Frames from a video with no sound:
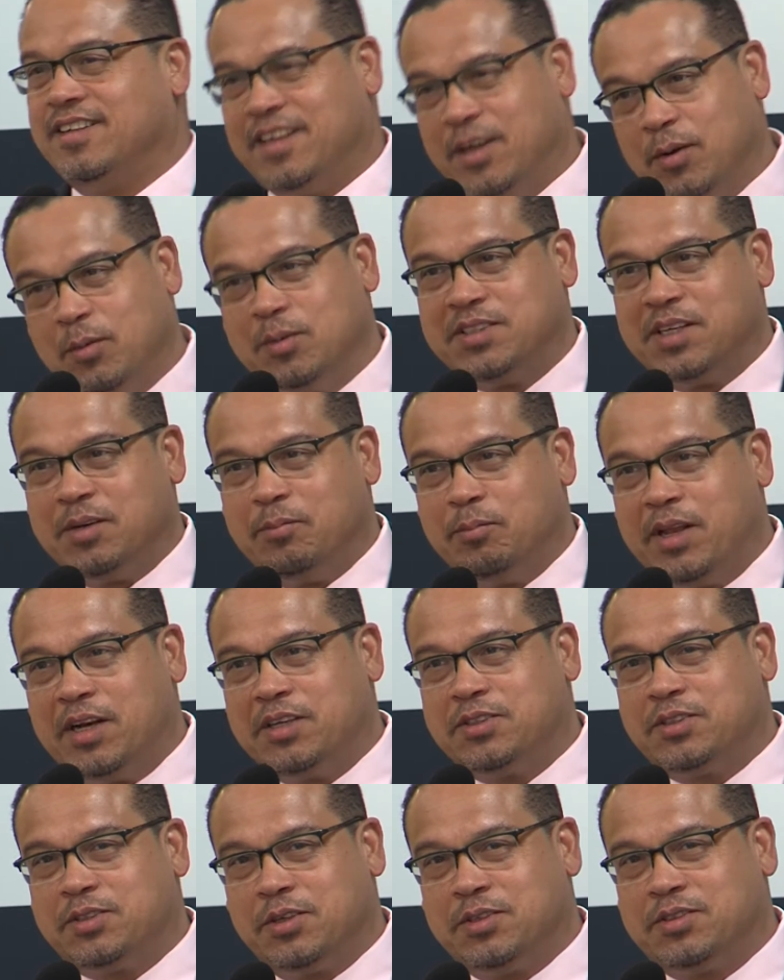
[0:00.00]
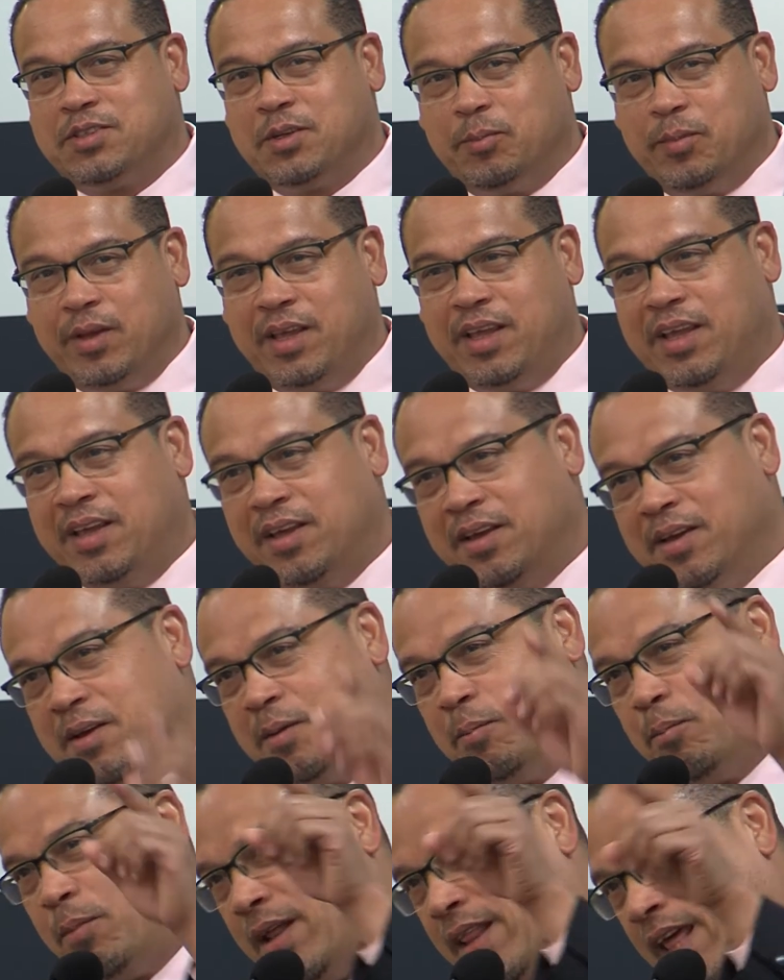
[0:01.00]
it was administered to me
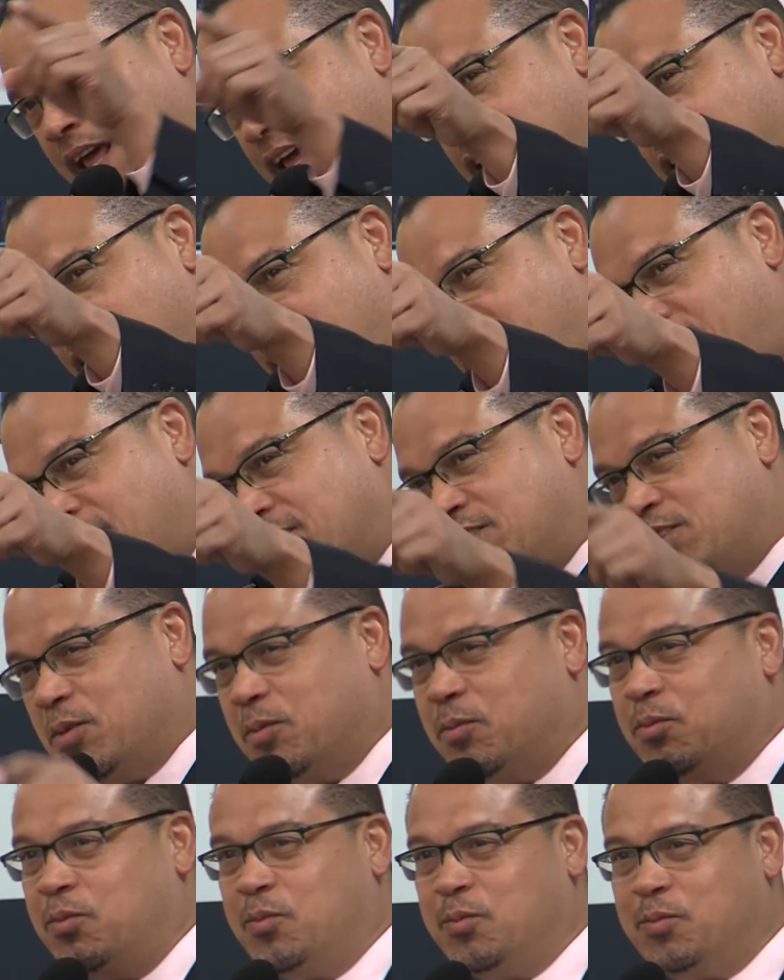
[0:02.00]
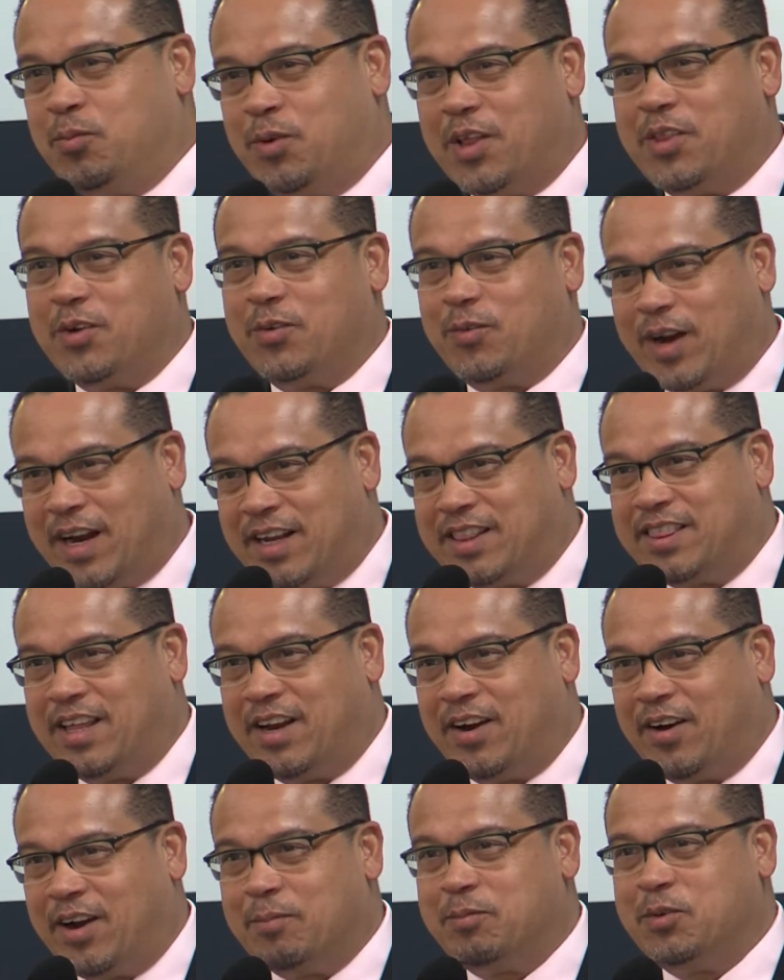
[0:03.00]
by that awesome brother right
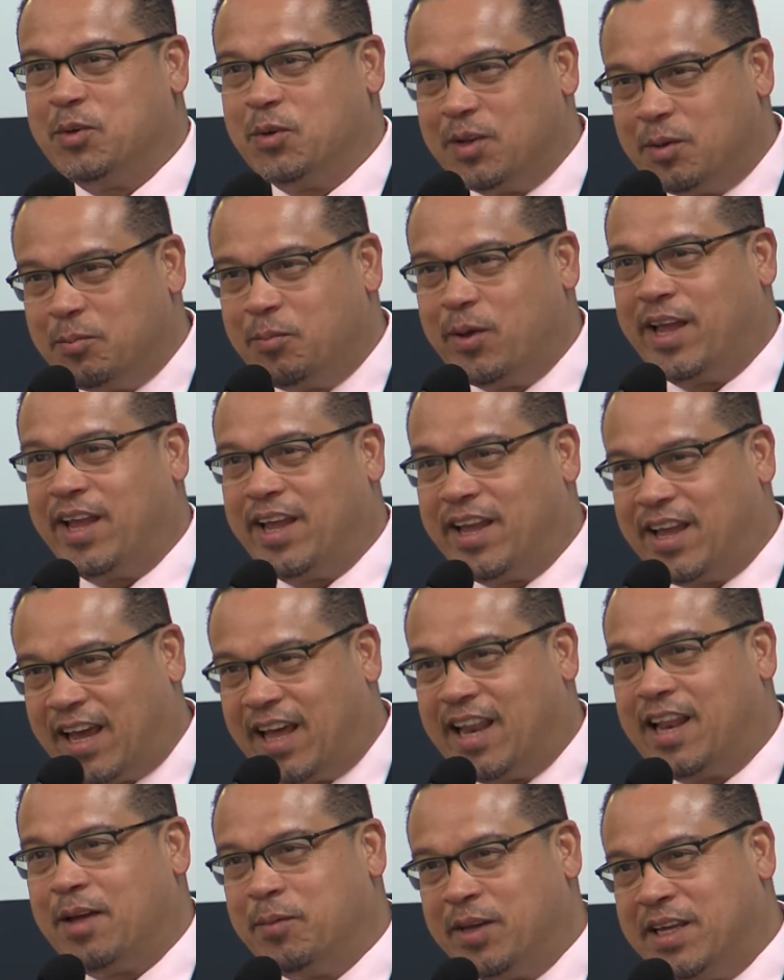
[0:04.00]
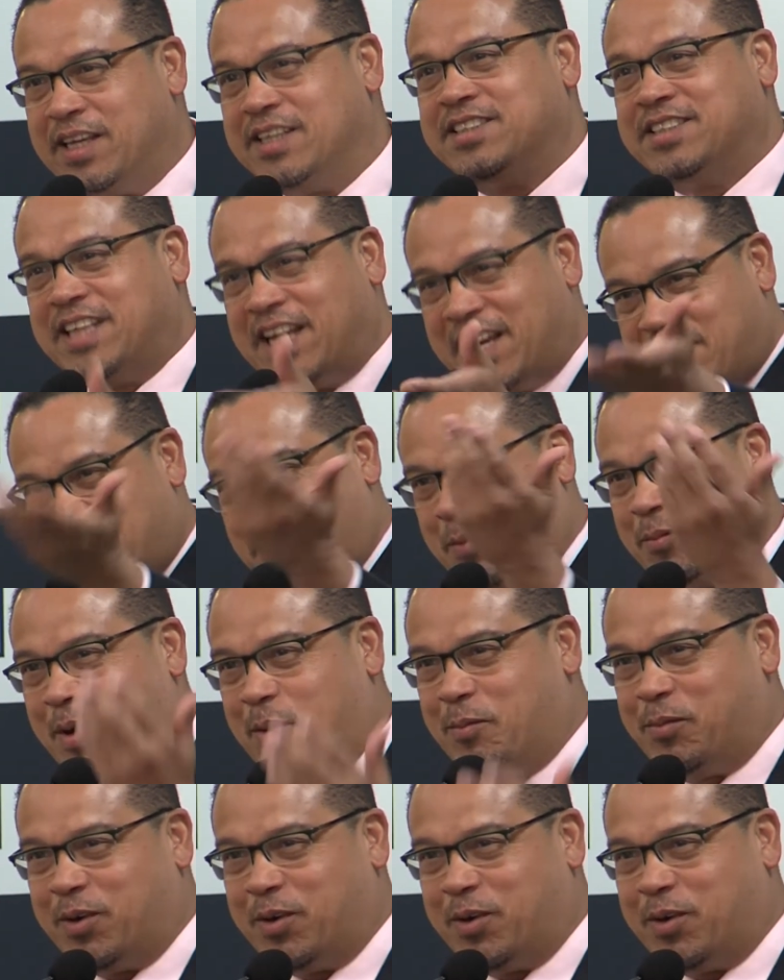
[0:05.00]
there, Abdullah Bey El Amin. Stand up, my